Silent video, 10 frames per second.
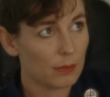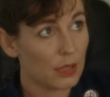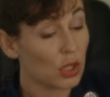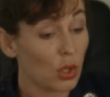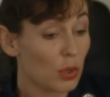
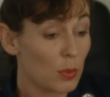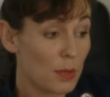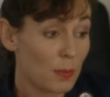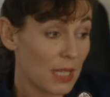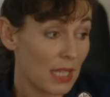The doctor
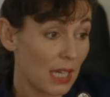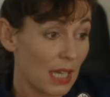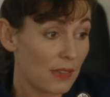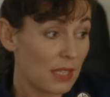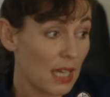was busy. I
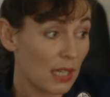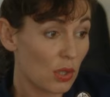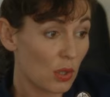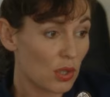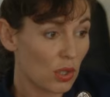gave the
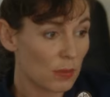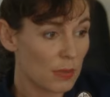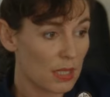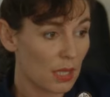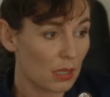TED and got him
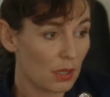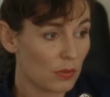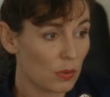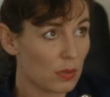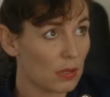to sign
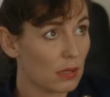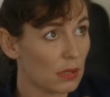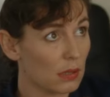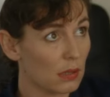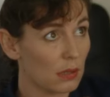afterwards.
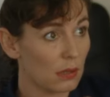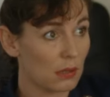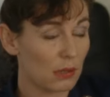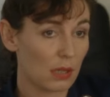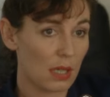
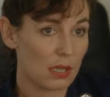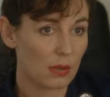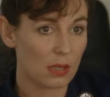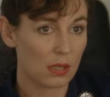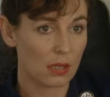It's getting
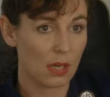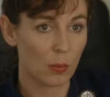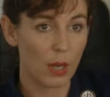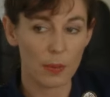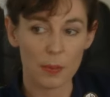so a nurse
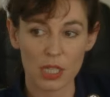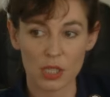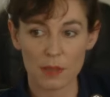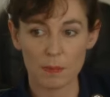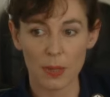can't wipe a patient's